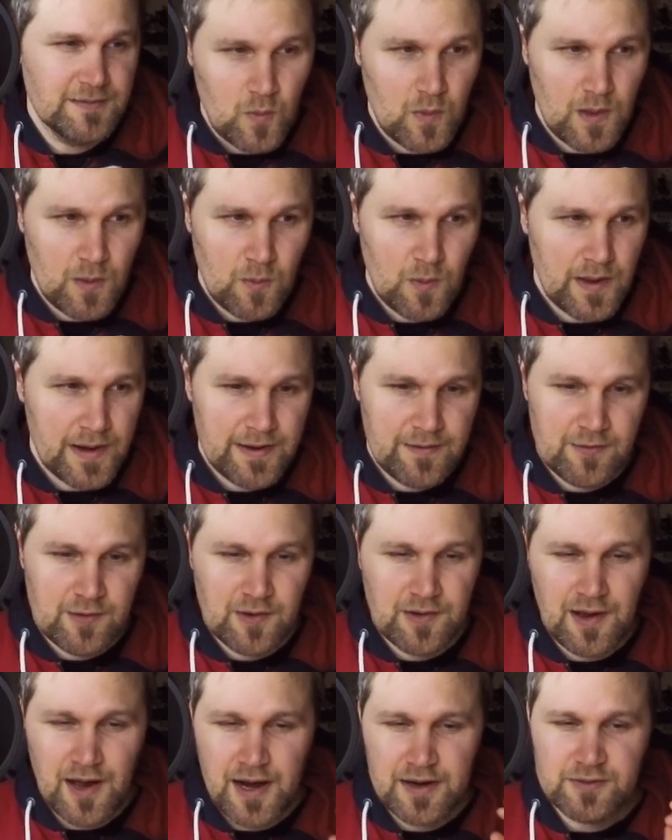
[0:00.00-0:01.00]
Well,
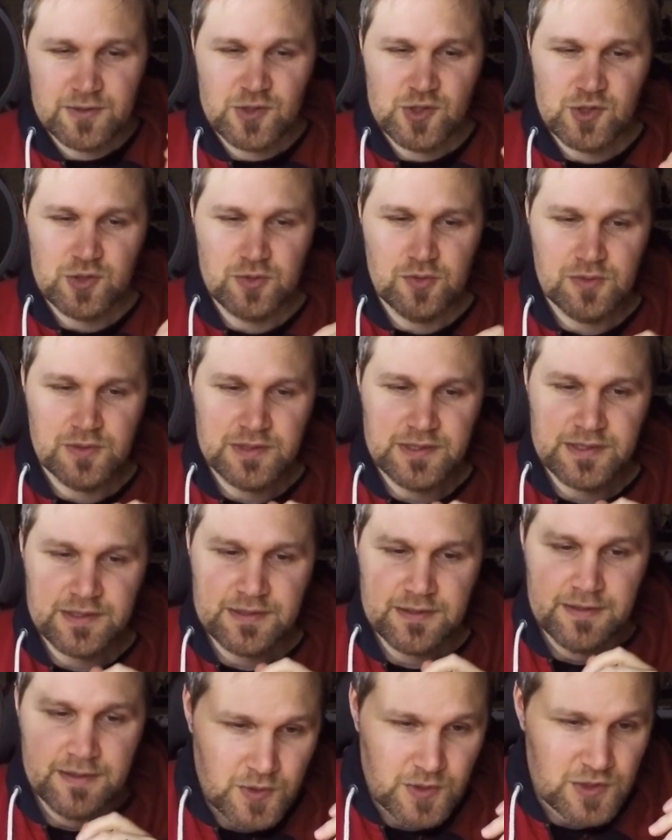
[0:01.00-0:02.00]
whatever, Iron Jugulis,
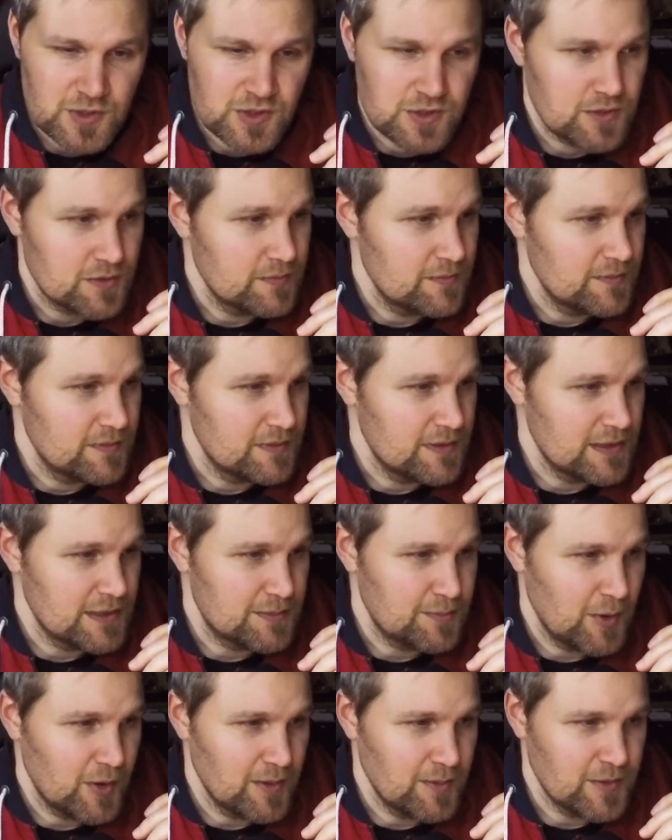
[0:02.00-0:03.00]
which this
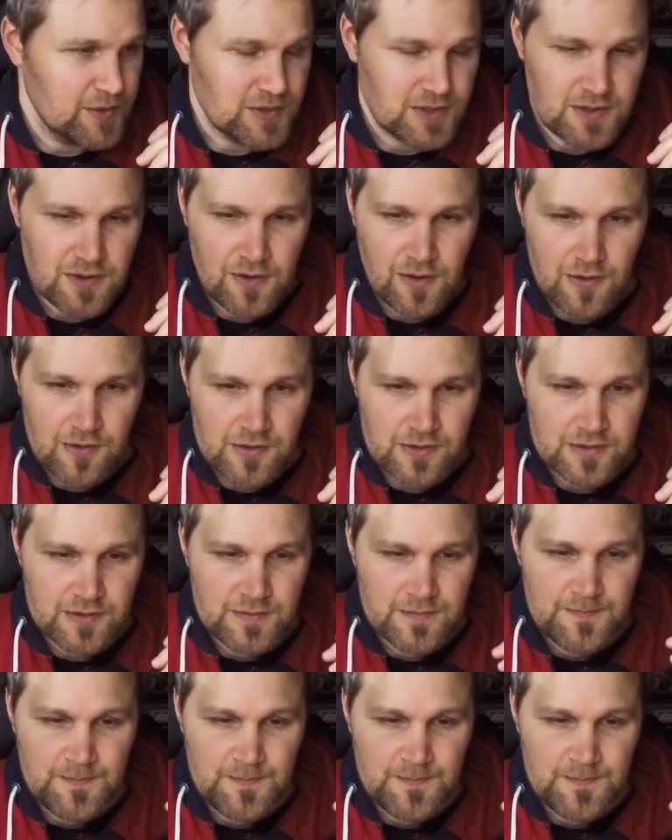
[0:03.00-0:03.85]
Pokemon is called.